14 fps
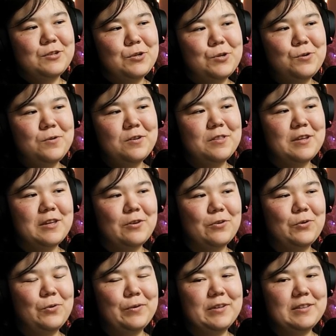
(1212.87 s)
Who are the other
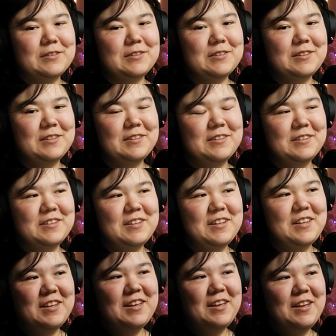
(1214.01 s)
coins?
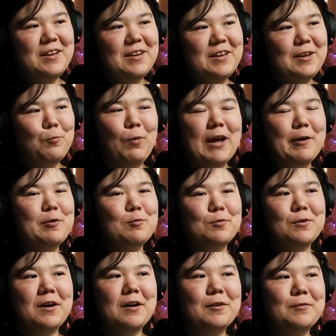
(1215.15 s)
And why would
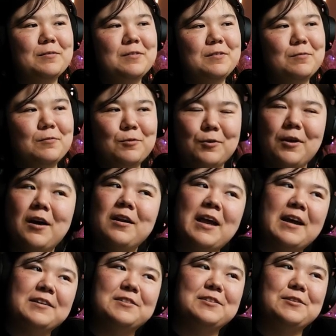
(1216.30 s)
Runan
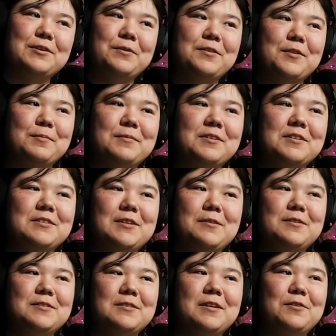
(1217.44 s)
has to know them because he
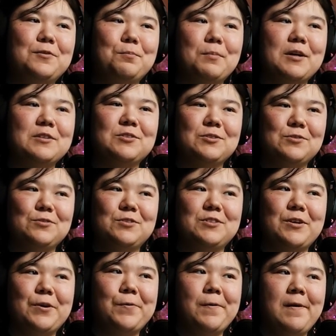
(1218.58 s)
said you monster,
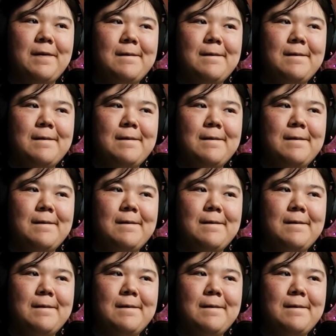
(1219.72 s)
so.